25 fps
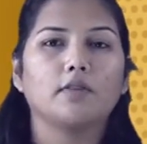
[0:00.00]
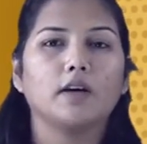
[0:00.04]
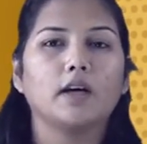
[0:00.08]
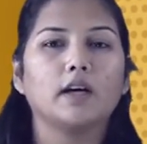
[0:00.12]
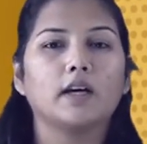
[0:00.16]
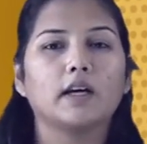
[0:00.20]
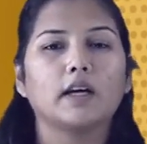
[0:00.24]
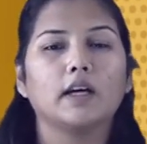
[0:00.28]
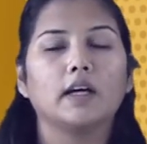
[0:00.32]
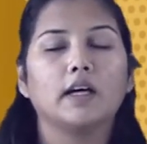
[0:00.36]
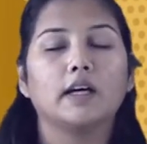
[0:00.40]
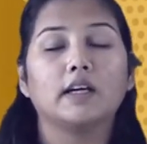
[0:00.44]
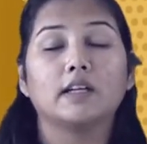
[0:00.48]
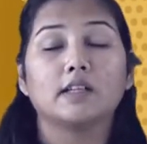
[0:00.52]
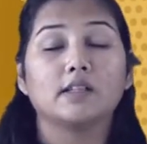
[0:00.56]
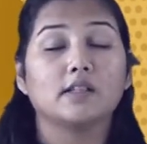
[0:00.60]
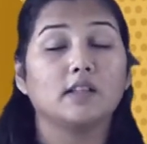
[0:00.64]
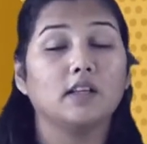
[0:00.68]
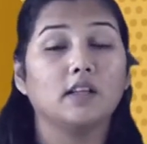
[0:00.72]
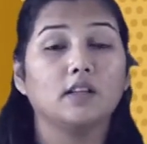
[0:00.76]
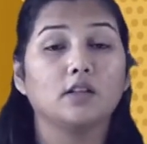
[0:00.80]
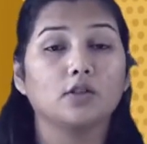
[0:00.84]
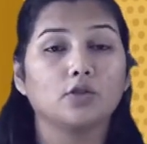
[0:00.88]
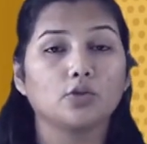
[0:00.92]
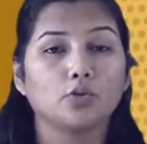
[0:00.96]
It is
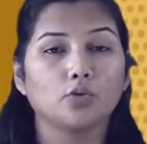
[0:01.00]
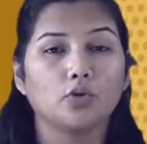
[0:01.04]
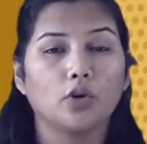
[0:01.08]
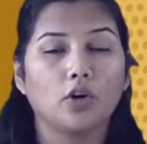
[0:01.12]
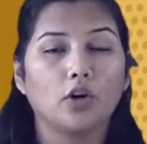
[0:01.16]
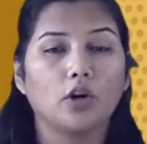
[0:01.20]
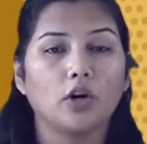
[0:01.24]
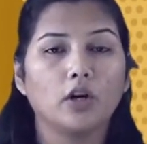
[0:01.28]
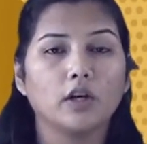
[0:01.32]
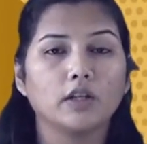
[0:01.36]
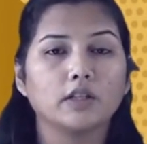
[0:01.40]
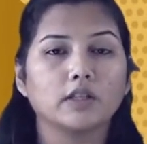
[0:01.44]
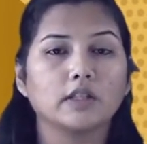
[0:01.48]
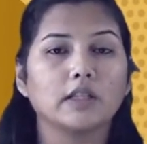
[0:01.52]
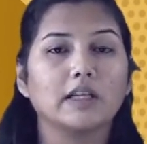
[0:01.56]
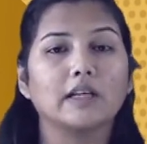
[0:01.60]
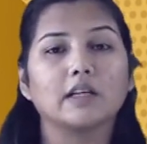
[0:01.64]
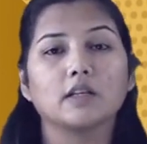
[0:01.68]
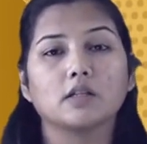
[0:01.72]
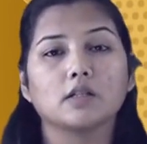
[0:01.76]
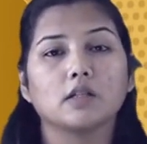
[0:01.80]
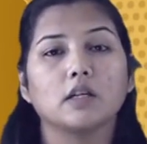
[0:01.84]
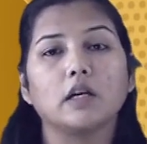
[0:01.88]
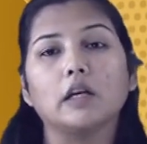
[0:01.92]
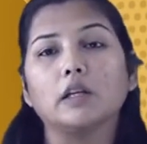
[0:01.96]
neither too hot, it
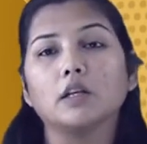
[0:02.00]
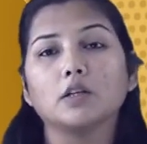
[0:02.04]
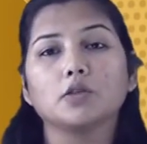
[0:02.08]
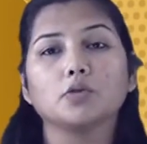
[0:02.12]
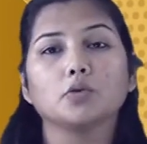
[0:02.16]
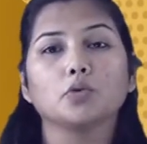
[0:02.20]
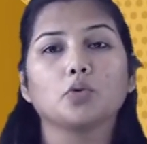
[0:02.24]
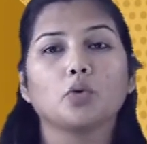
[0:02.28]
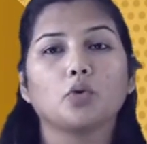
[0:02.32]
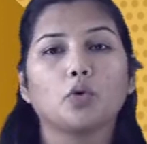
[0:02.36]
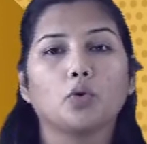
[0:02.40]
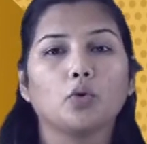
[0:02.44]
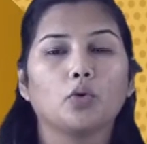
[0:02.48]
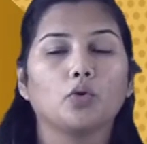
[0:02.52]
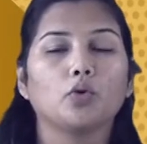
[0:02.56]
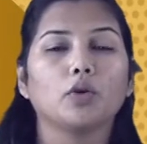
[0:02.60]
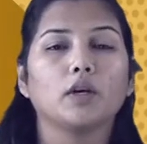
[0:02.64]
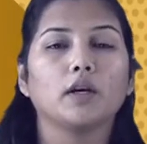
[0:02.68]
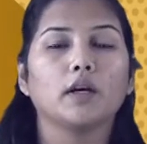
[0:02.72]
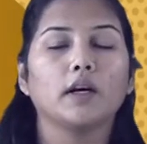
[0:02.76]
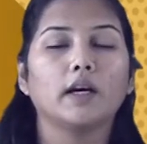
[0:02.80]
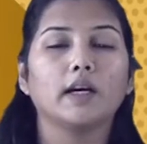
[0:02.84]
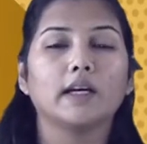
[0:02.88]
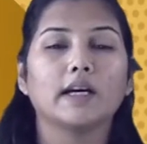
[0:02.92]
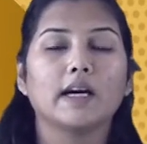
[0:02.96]
is neither too cold.
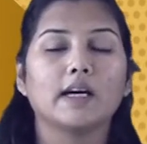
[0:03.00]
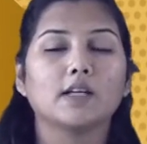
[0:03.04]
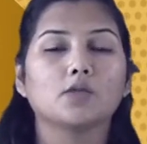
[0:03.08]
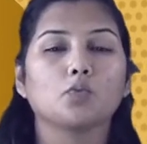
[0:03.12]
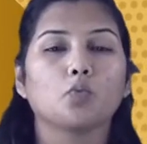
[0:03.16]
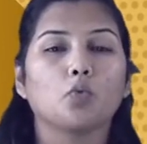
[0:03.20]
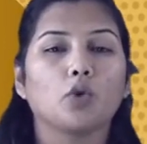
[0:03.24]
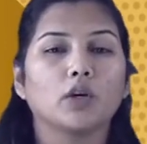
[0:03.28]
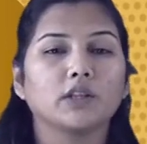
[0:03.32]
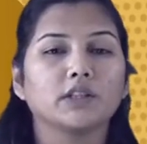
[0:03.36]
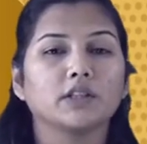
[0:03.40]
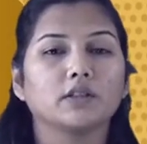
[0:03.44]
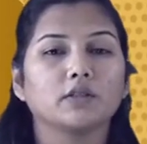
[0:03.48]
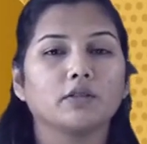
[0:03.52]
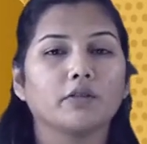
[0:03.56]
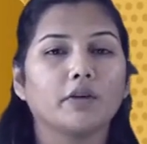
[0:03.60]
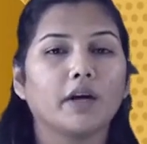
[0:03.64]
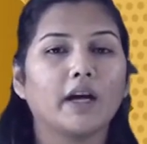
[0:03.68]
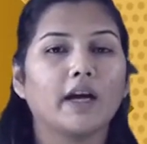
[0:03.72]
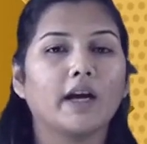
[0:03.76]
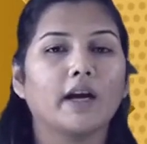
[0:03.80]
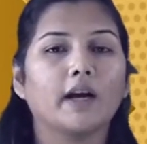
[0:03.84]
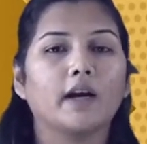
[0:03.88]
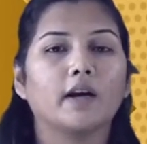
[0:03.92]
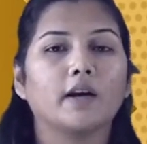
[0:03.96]
It has water,
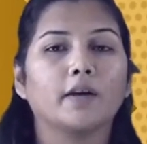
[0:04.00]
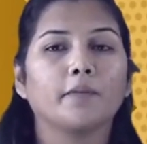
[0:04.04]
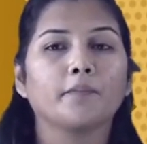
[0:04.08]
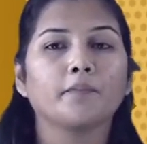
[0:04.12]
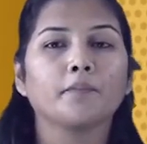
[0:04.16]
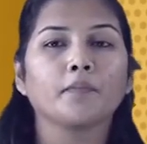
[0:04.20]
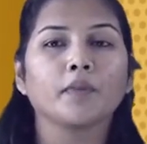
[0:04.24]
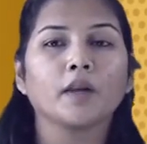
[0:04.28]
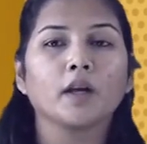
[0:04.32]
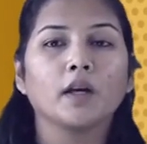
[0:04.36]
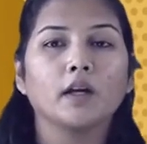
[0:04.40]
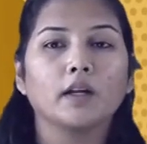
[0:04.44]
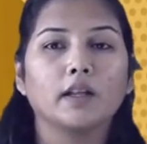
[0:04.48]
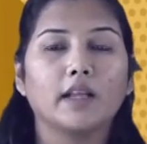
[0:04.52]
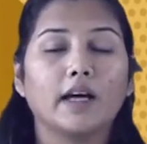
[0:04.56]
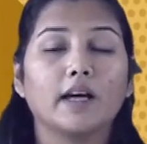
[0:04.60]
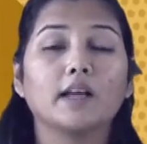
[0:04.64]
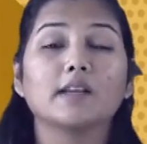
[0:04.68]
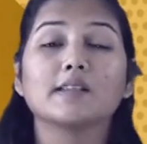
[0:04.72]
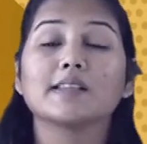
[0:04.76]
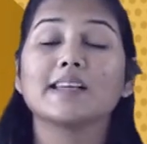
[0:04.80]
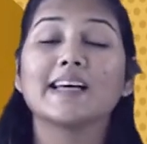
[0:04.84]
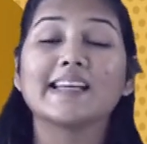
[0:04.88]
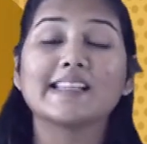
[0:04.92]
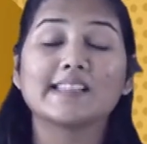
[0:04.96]
air that
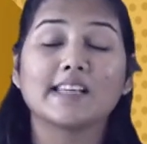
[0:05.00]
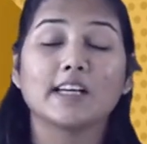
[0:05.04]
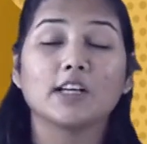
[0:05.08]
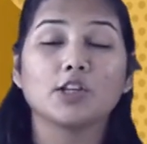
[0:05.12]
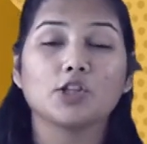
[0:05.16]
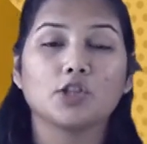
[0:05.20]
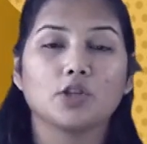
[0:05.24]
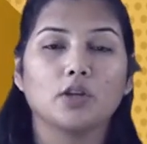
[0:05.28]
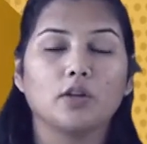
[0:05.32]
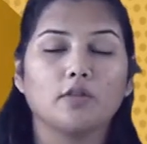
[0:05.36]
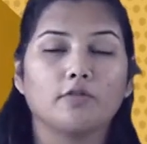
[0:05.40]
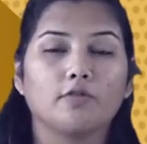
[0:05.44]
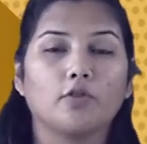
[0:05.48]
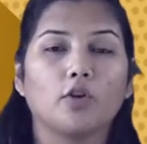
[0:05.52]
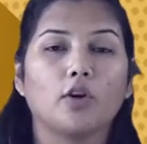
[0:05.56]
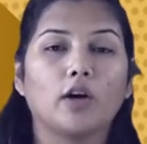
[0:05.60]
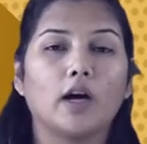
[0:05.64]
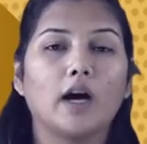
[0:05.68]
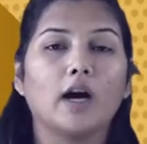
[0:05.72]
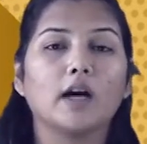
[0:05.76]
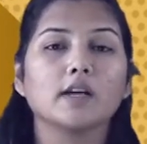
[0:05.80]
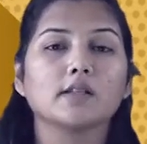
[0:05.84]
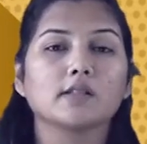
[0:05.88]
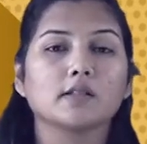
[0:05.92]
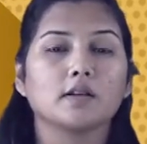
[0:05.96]
is essential for
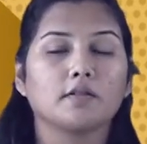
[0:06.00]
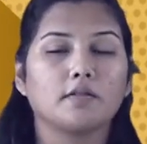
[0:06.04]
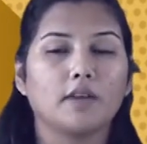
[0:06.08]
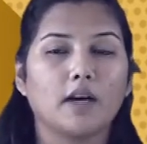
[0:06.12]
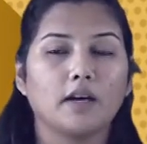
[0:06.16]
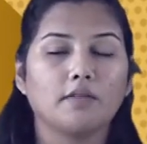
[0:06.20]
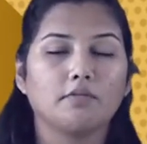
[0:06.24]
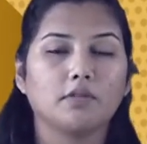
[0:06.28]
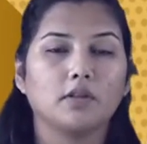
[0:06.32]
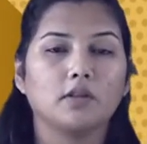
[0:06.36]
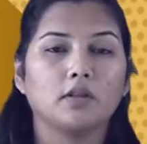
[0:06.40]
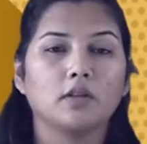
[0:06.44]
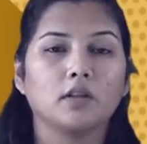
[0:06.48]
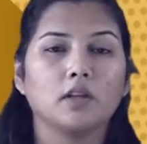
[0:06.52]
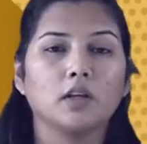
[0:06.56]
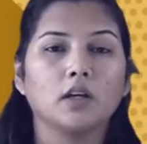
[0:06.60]
our survival.